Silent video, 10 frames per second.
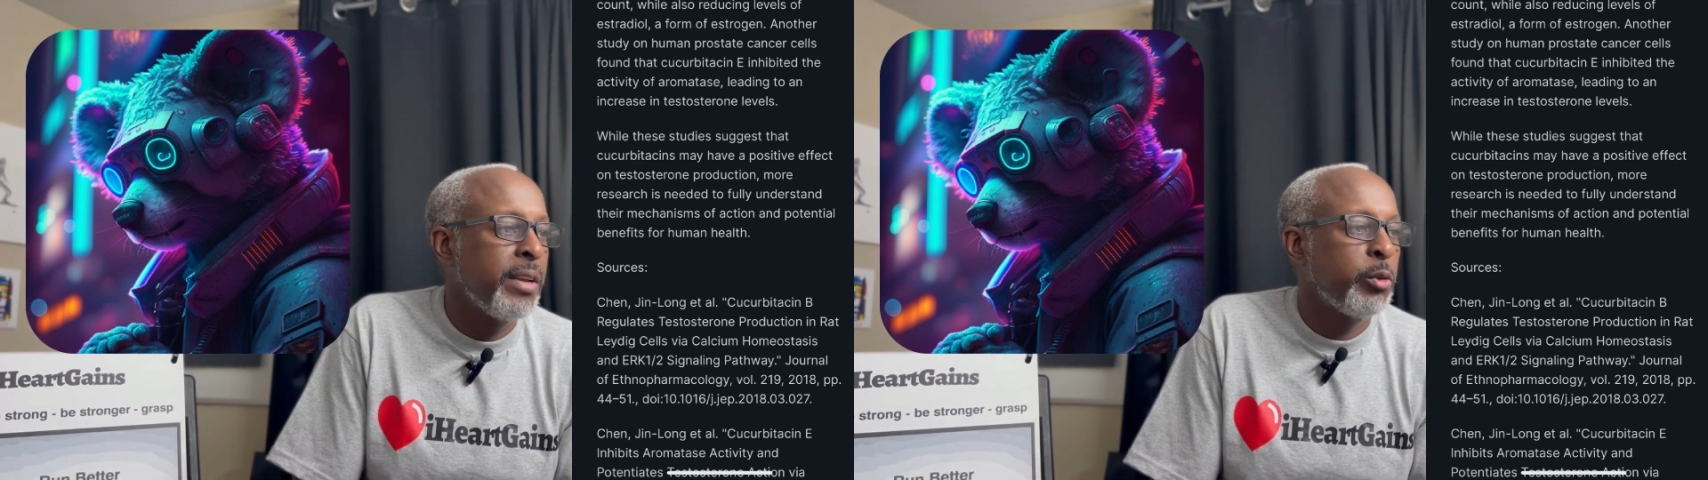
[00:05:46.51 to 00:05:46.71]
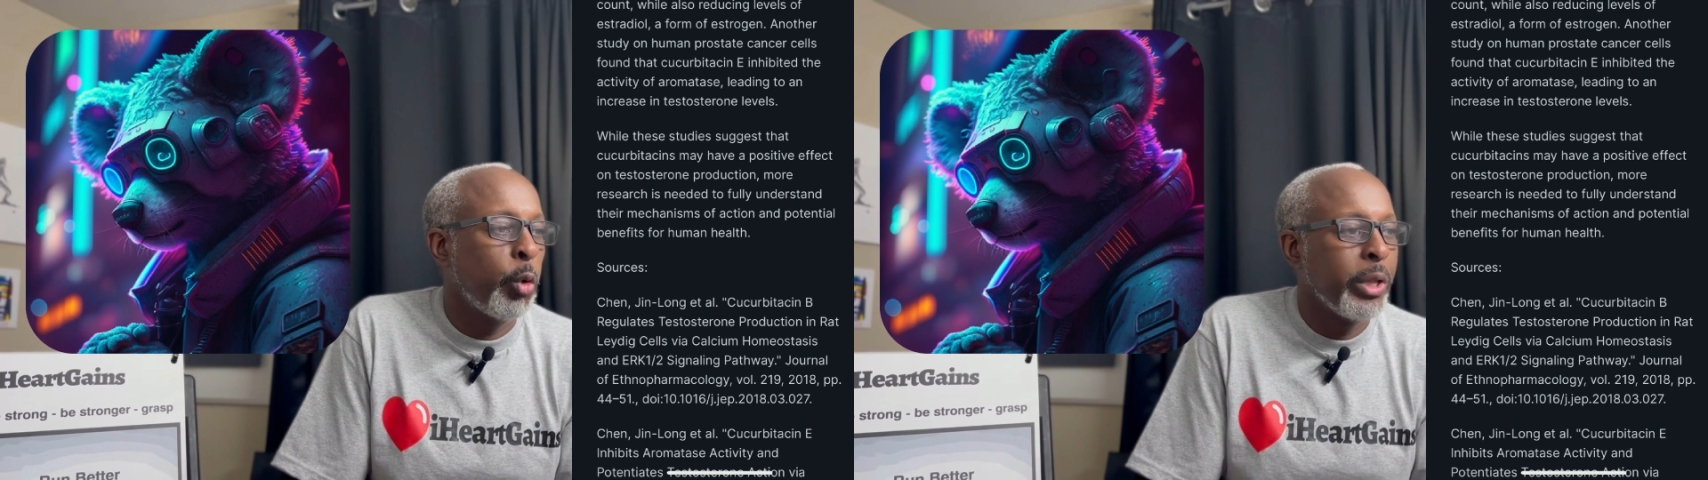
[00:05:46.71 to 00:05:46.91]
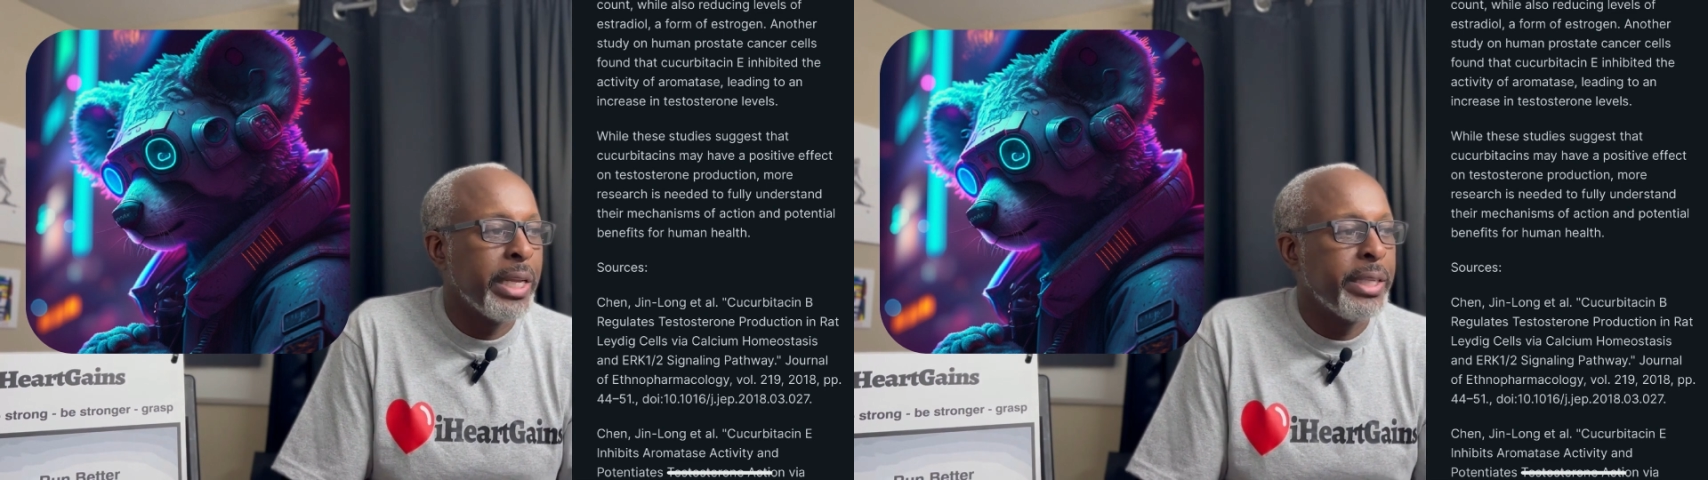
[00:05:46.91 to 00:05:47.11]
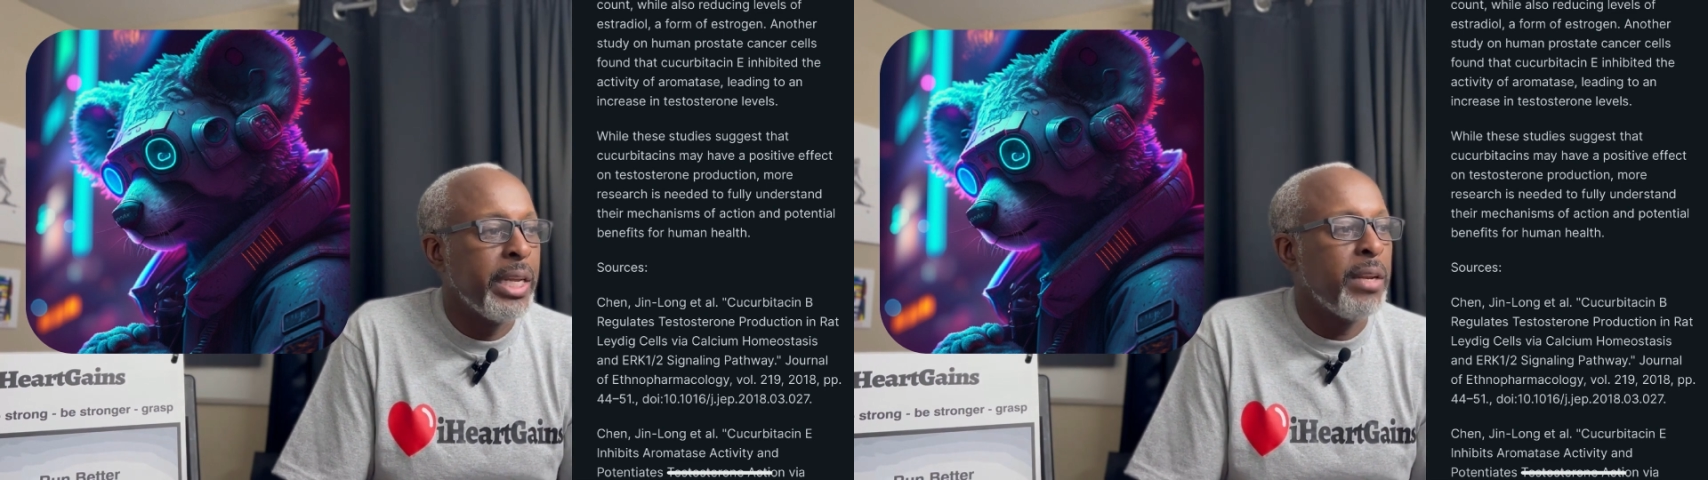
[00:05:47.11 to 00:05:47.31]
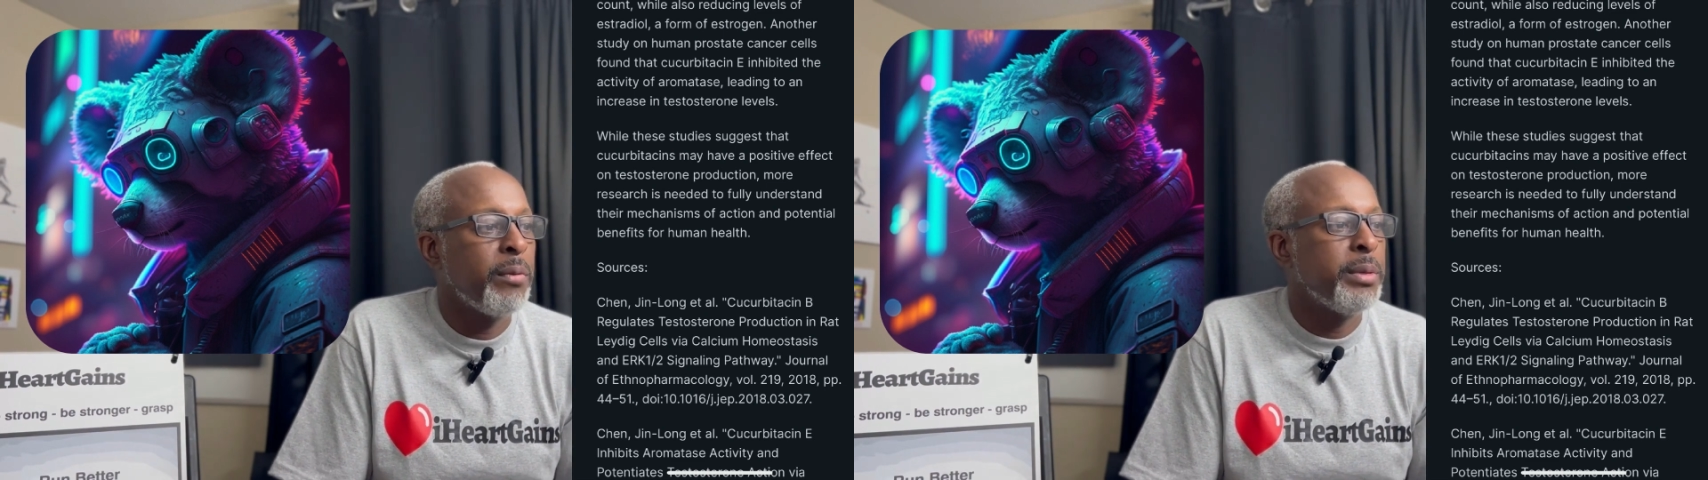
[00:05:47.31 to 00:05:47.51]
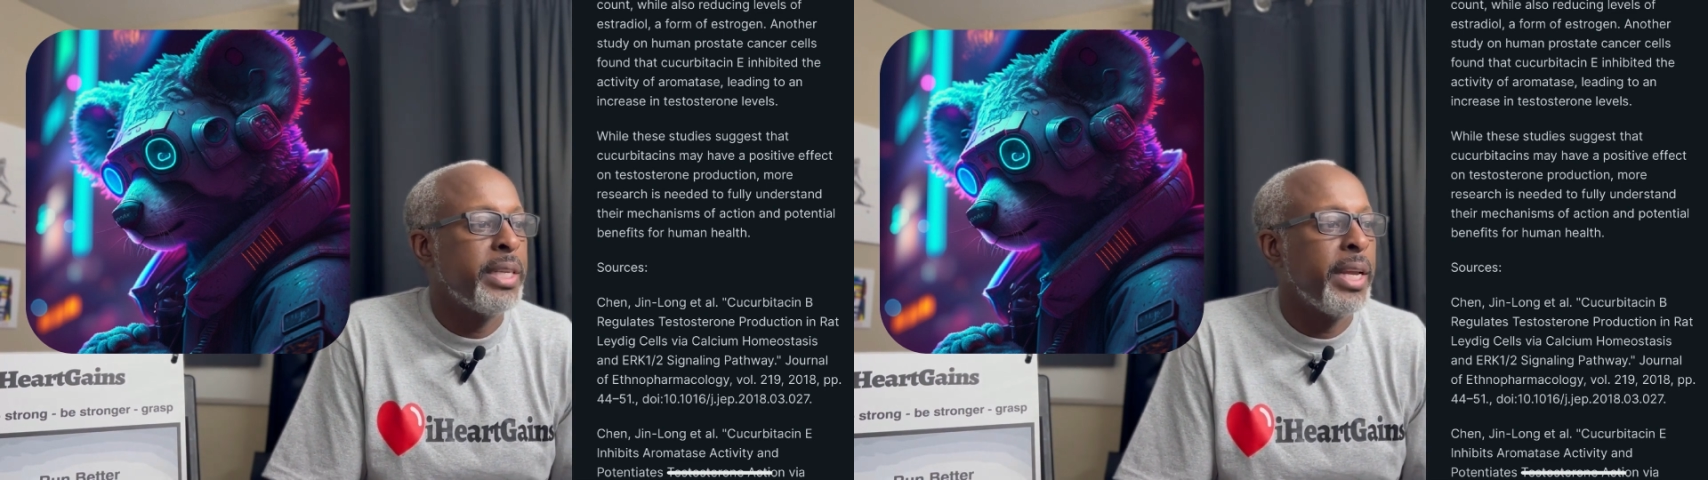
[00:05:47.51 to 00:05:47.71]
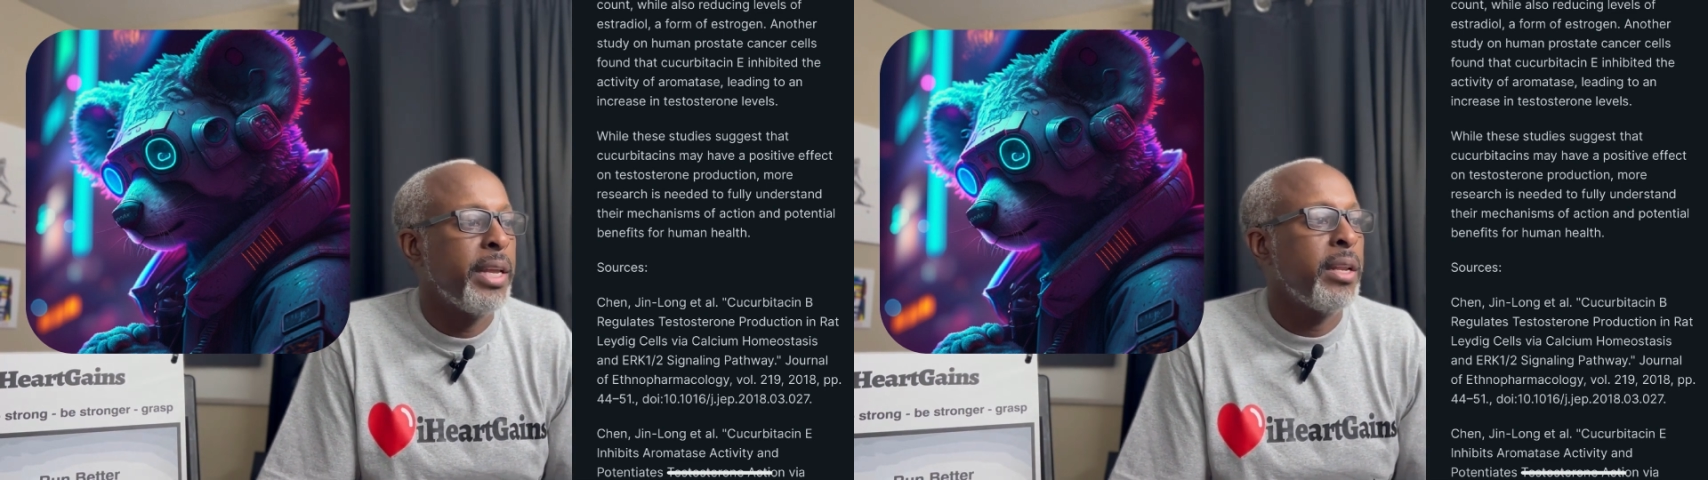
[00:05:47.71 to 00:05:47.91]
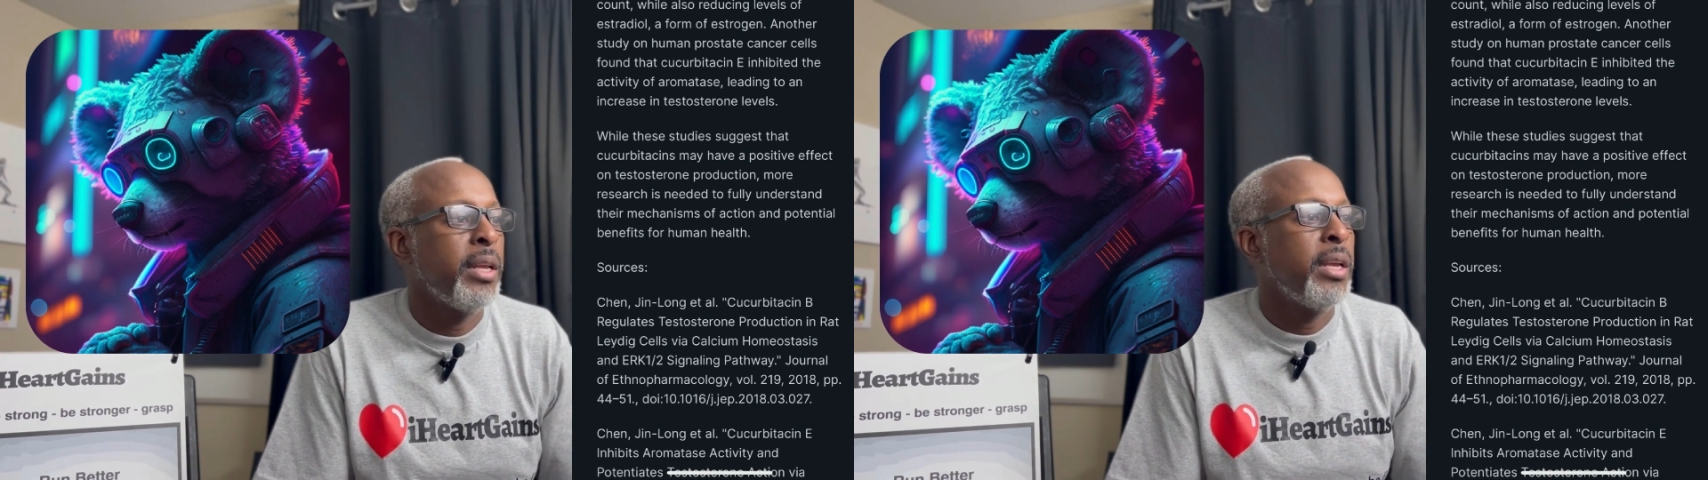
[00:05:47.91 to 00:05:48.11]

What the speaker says: 2018 from Chen